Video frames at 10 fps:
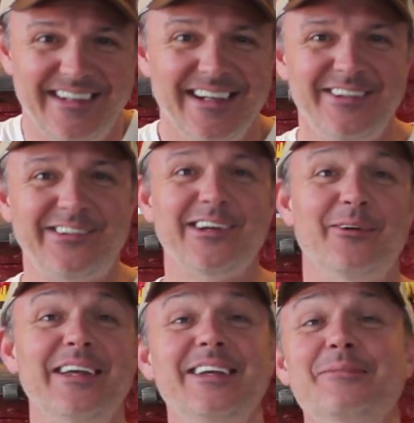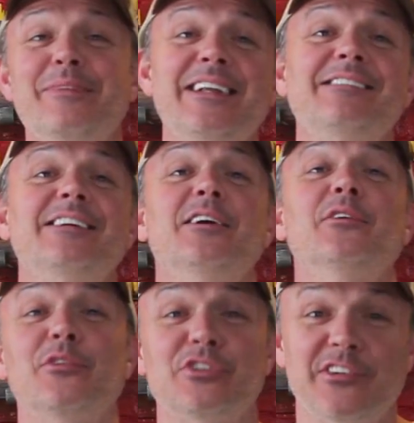So he immediately
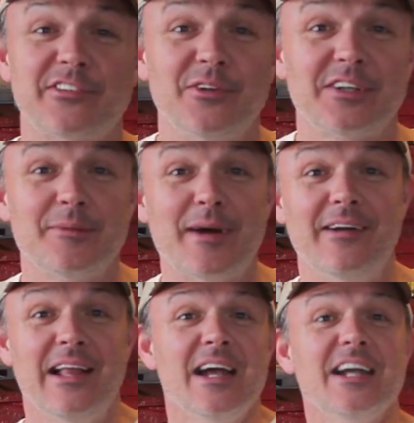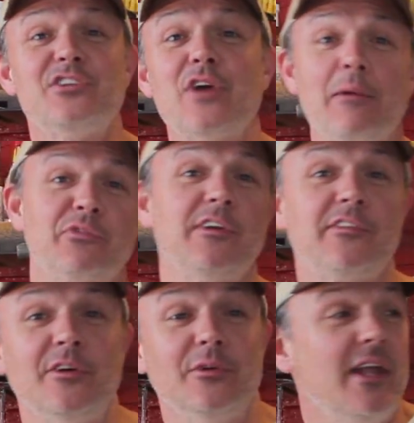knows who she's talking about. He drops what he's
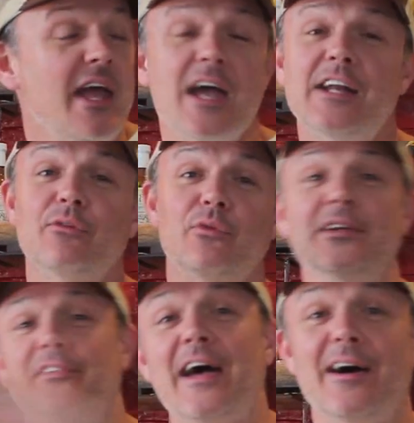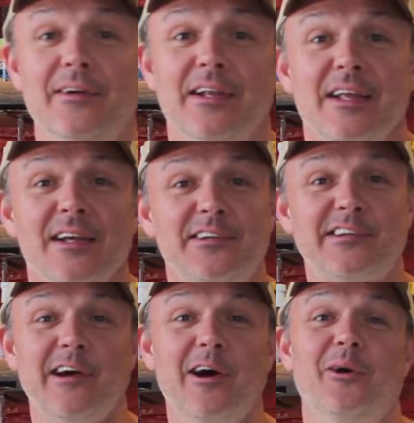doing and he runs out.
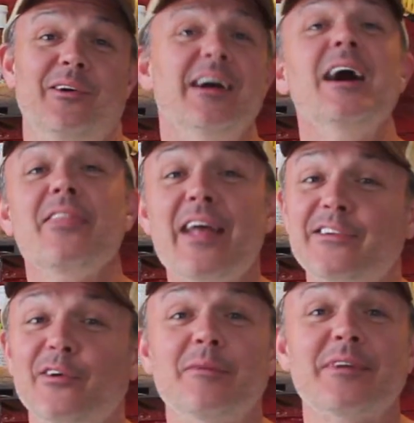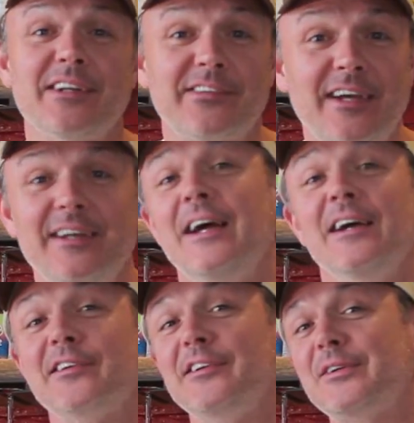So that's all I'm going to say.
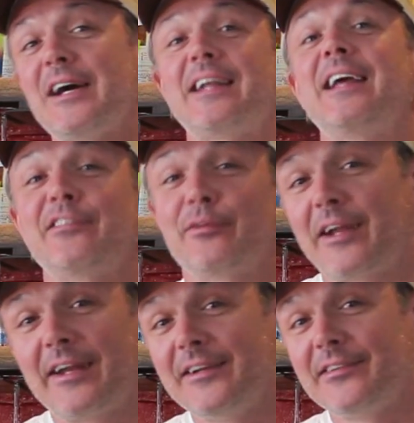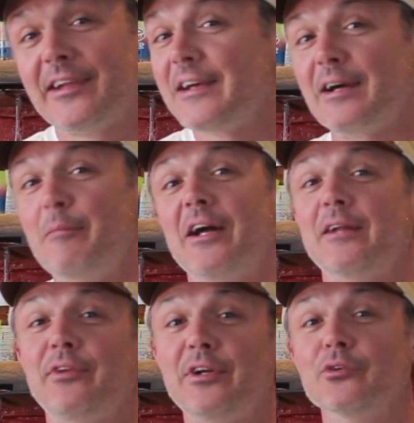So you got to guess what it is. Come on,
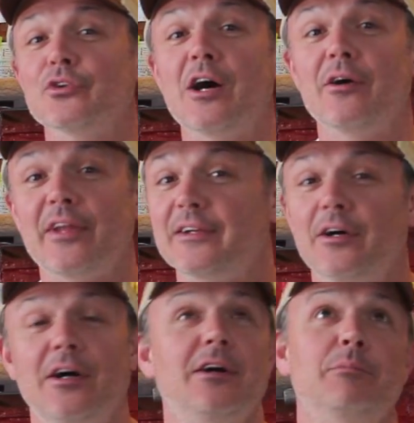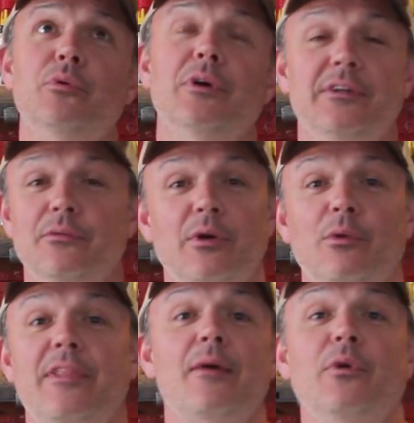if you don't know, then oh boy,
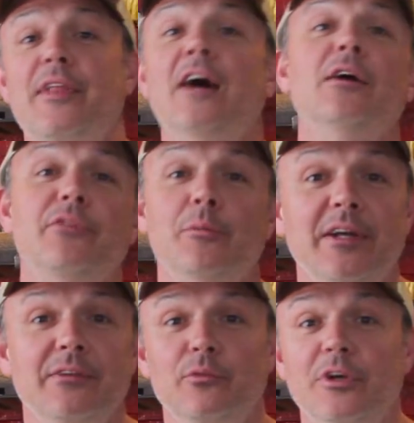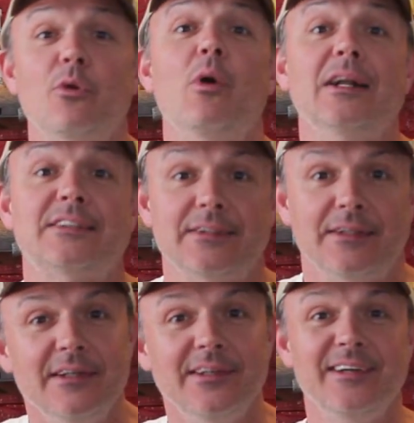where the hell have you been? What are you watching?
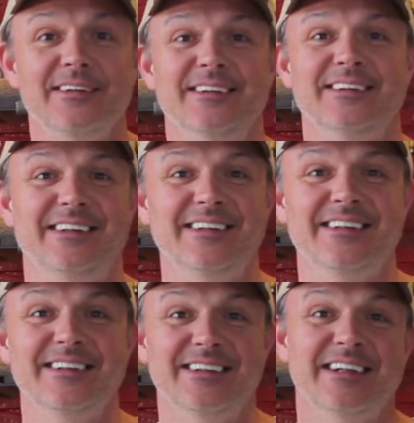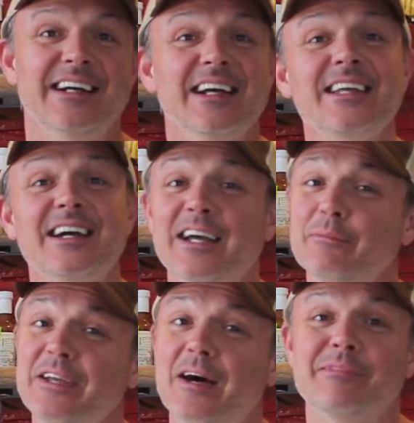Yeah, hit
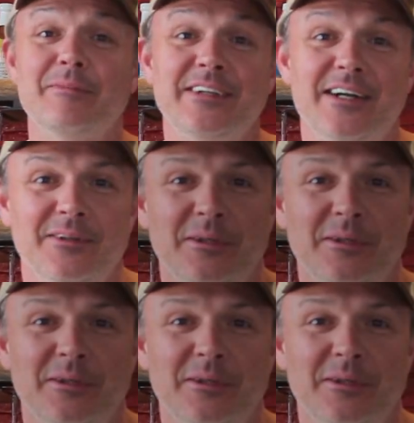me up. Let me know.